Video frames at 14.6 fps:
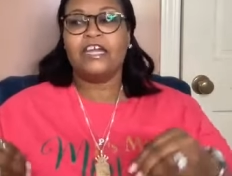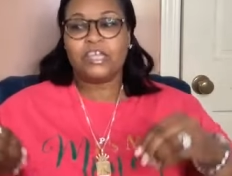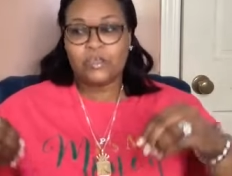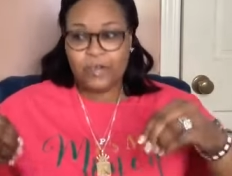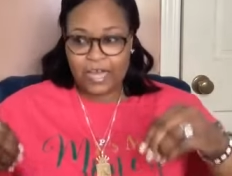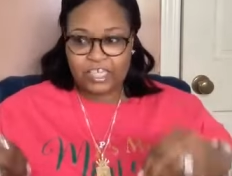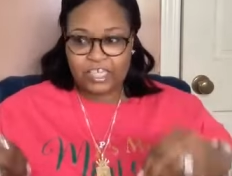
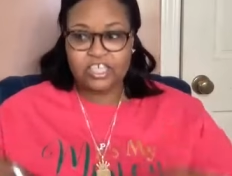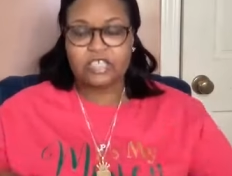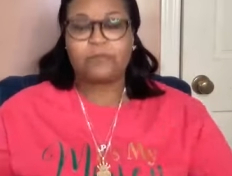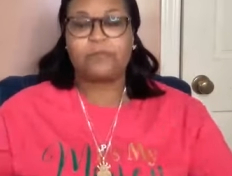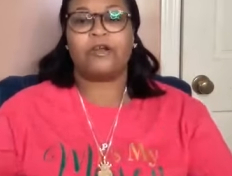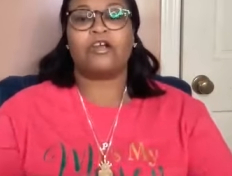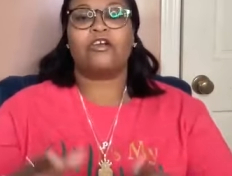you guys
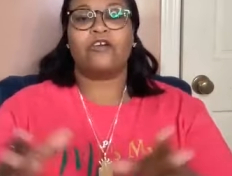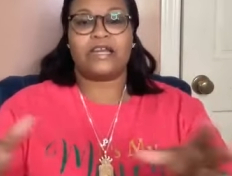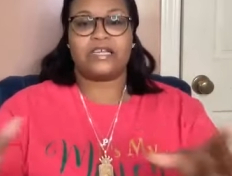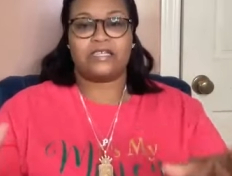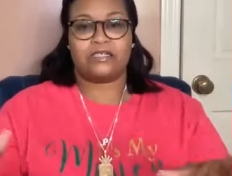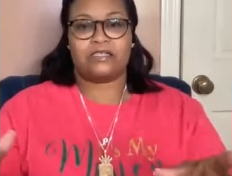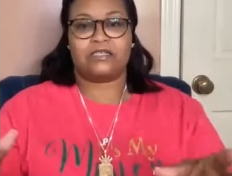just
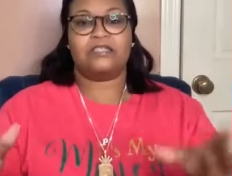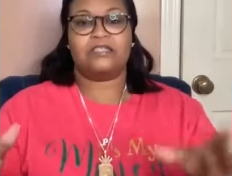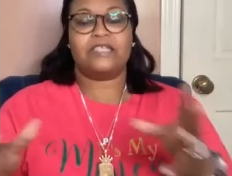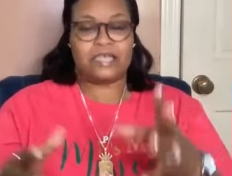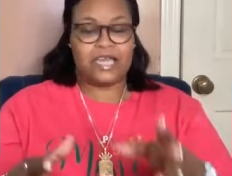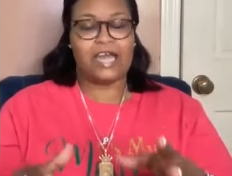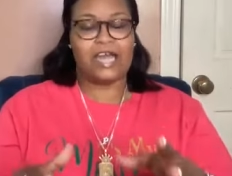progressed
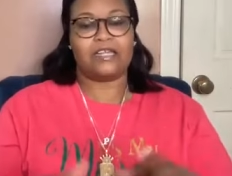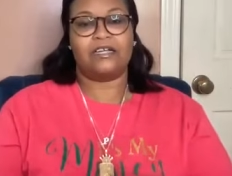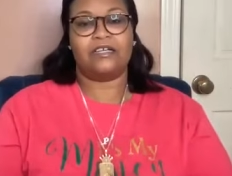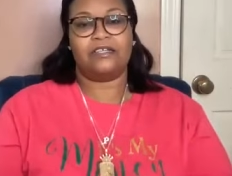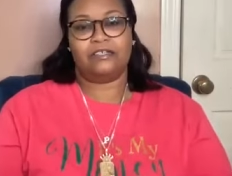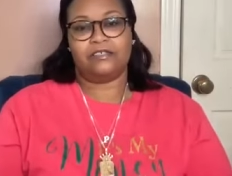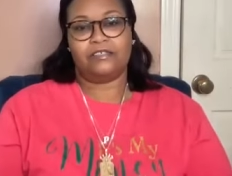
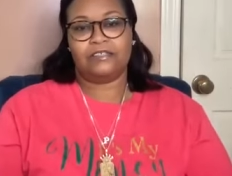together?